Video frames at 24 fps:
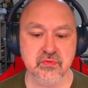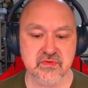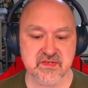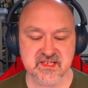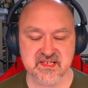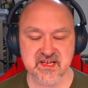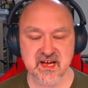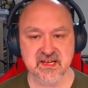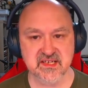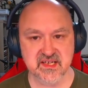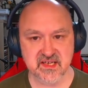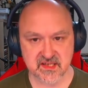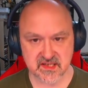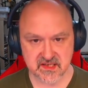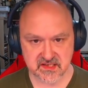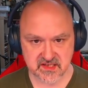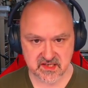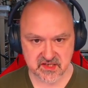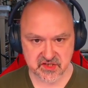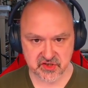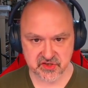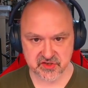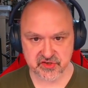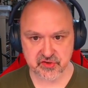stating the
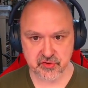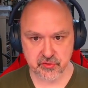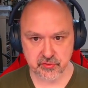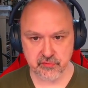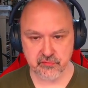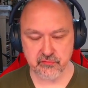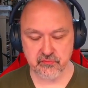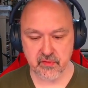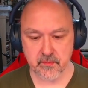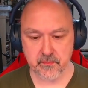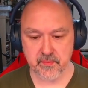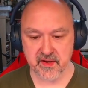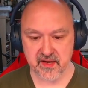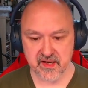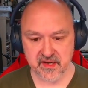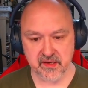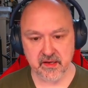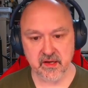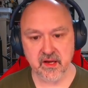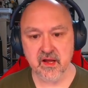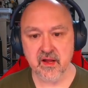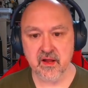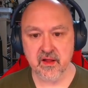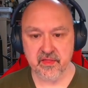digits couldn't
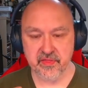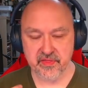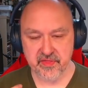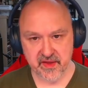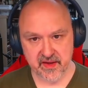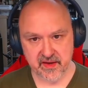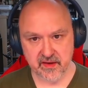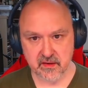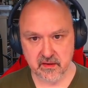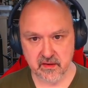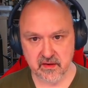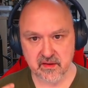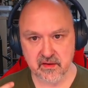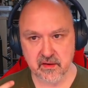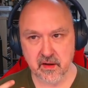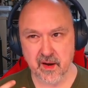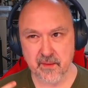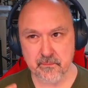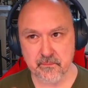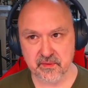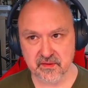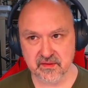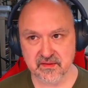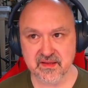repeat, then I
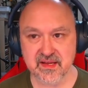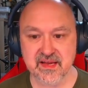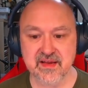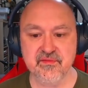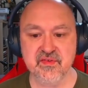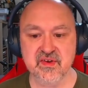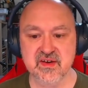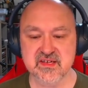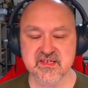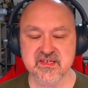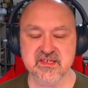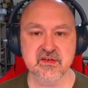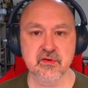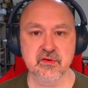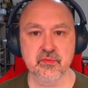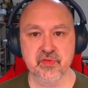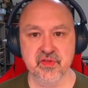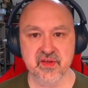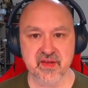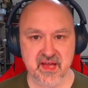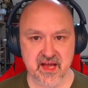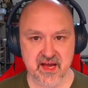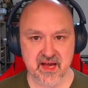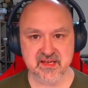believe it is still
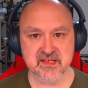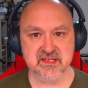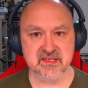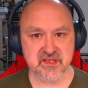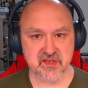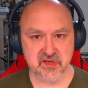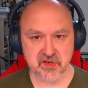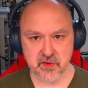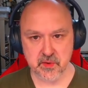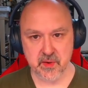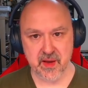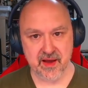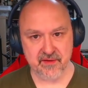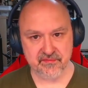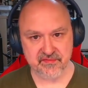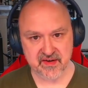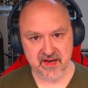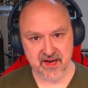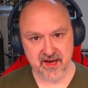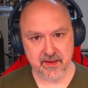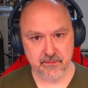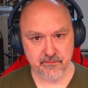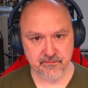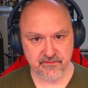the case that you have to
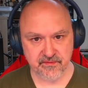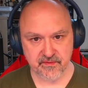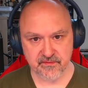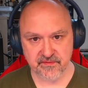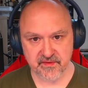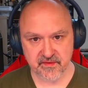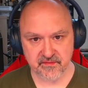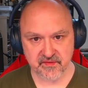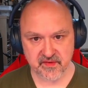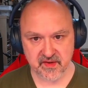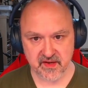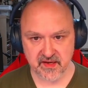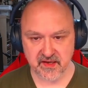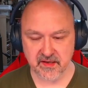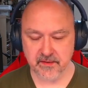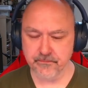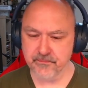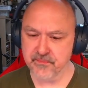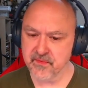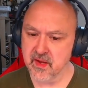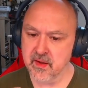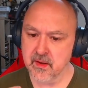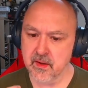aim for 15.